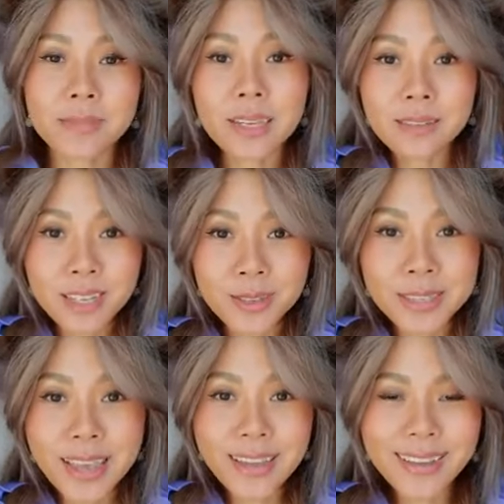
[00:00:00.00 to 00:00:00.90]

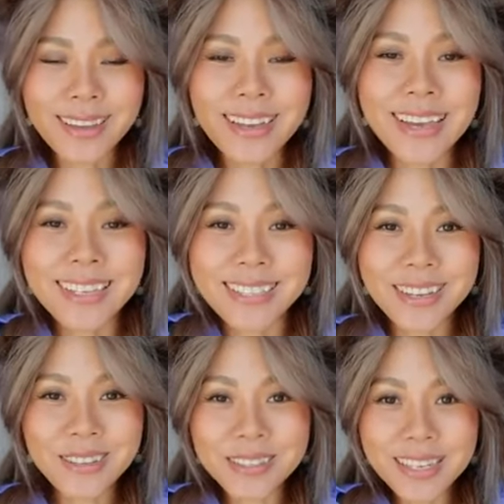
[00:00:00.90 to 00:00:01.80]
Tuesday.
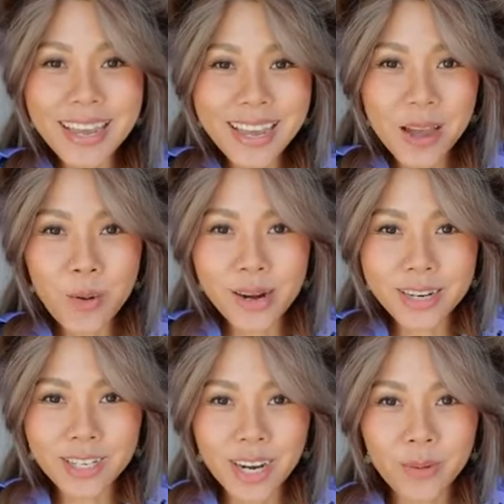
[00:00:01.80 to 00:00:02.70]
So today I want
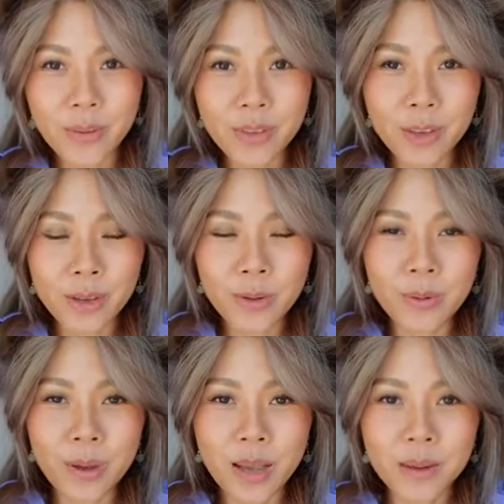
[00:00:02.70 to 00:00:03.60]
to share with
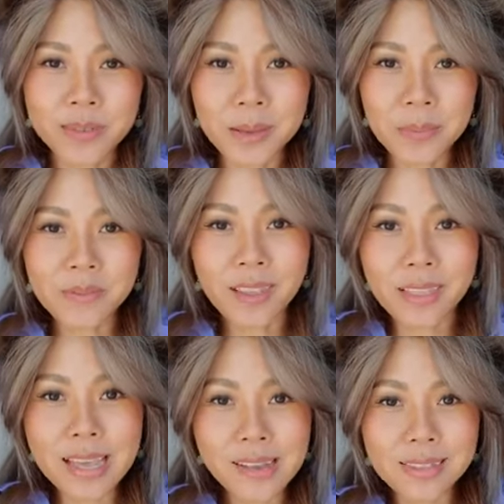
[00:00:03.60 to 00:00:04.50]
you some of the
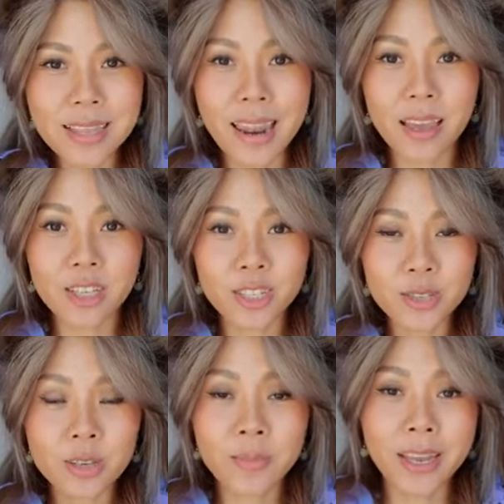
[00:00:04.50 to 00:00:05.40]
things that I do
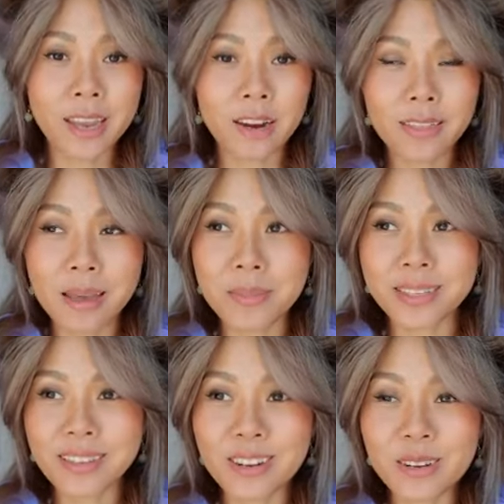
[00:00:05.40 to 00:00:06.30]
to my hair that
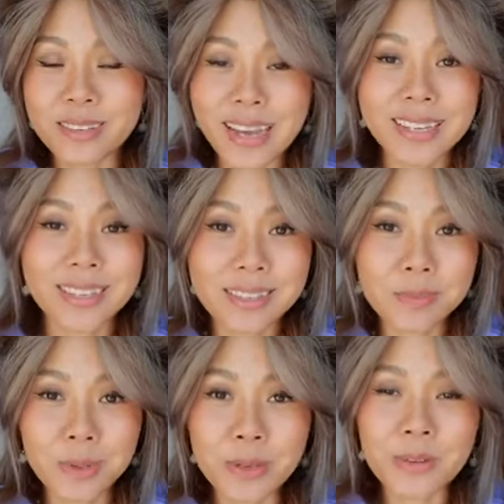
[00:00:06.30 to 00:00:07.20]
makes it look nice and
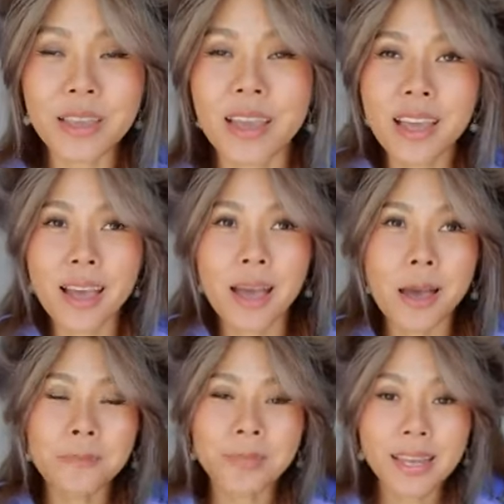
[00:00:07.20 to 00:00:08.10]
smooth.
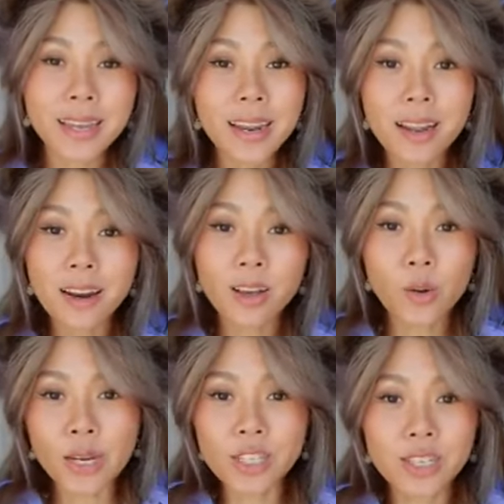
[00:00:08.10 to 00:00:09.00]
I get a lot of
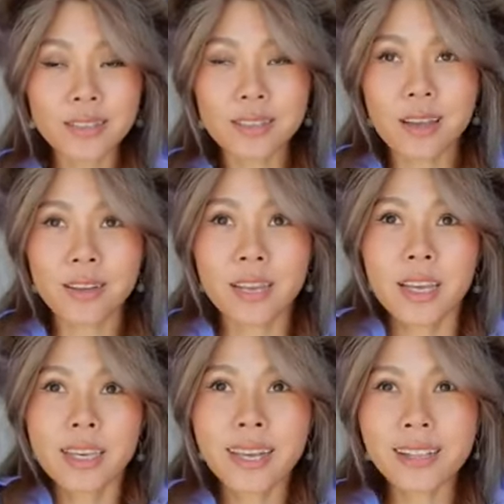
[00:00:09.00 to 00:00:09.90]
questions on,
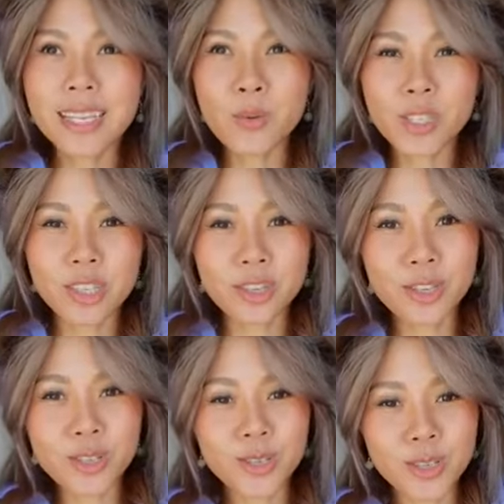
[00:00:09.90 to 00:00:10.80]
Kelly, what do you
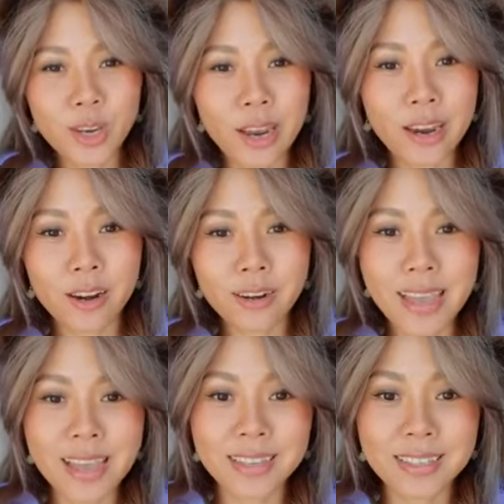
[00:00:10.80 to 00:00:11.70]
do to your hair
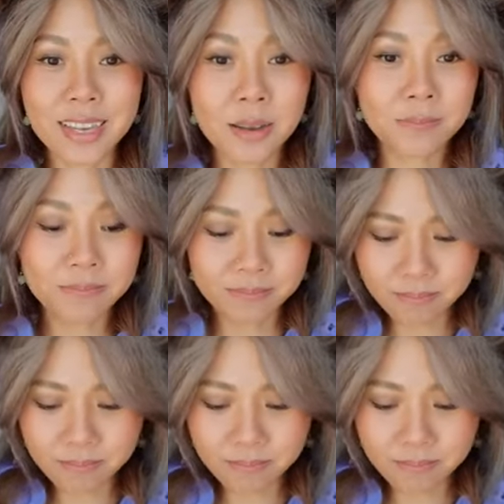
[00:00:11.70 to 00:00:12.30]
and